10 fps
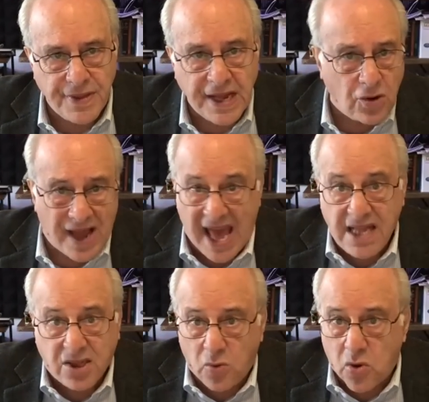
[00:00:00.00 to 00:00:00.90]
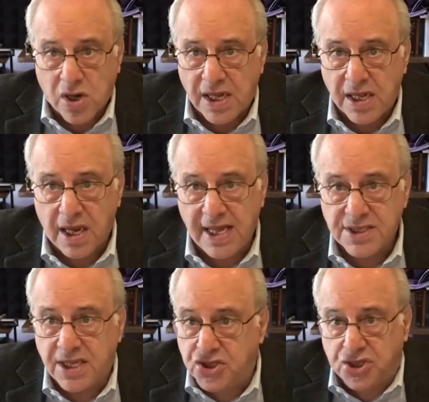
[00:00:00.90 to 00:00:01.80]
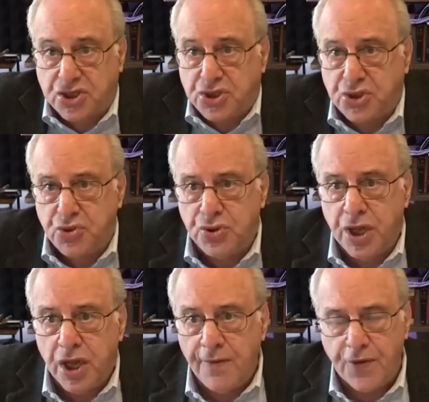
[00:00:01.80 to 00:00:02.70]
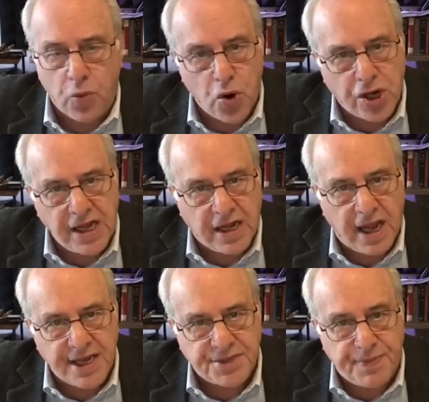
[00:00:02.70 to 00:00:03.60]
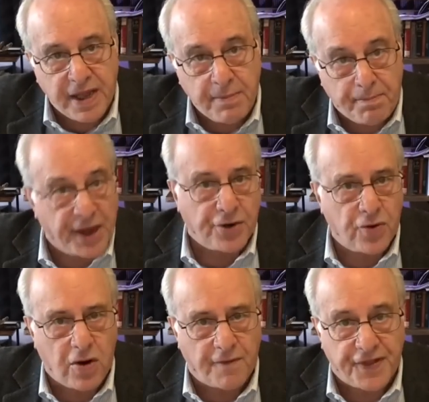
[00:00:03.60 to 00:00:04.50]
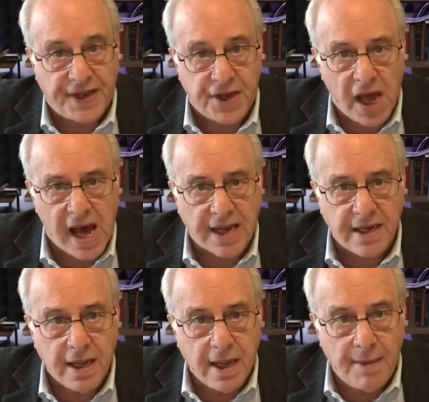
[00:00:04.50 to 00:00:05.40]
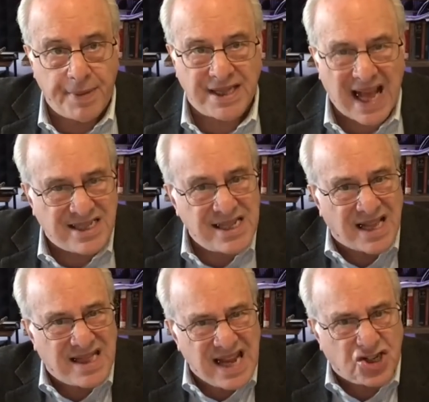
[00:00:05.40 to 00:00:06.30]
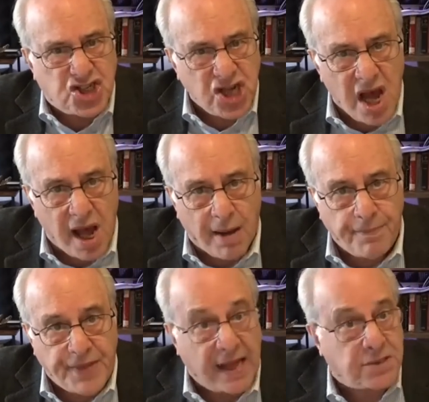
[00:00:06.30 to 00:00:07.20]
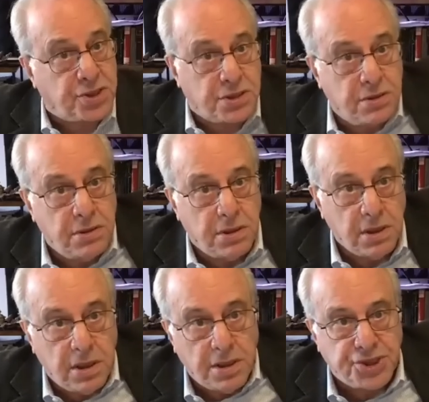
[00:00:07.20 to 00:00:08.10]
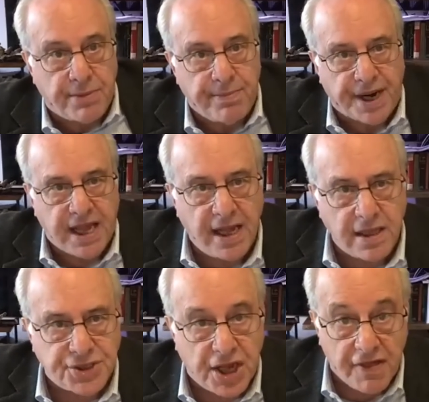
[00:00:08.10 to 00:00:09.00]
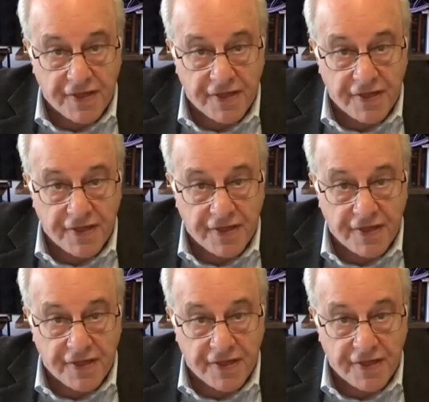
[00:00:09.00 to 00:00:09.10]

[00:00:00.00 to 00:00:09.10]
They don't hate the working class. They just assume the working class be better off than not. But that's not their job. That's somebody else's.